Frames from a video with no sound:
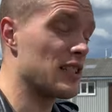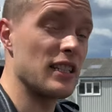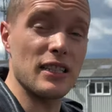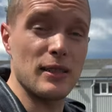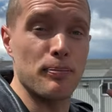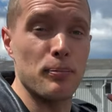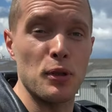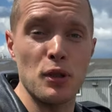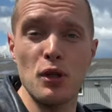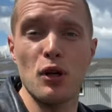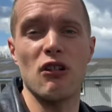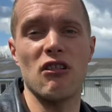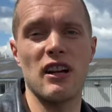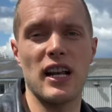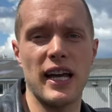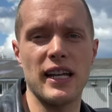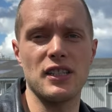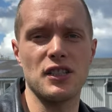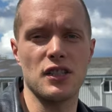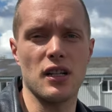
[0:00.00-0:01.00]
It's pure
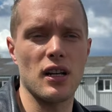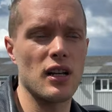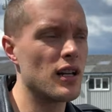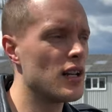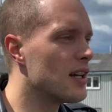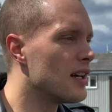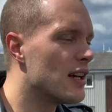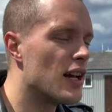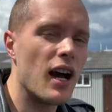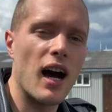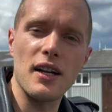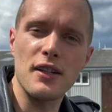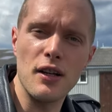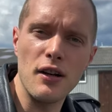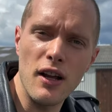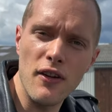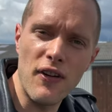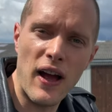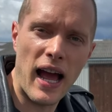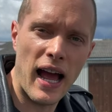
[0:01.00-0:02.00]
elation. I don't
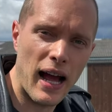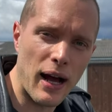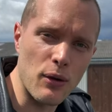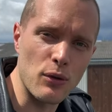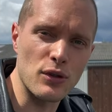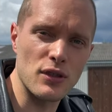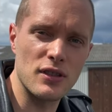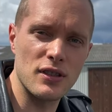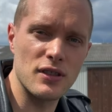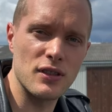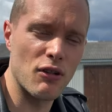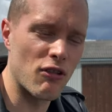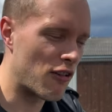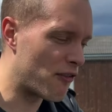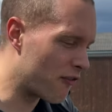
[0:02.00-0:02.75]
know if a house or a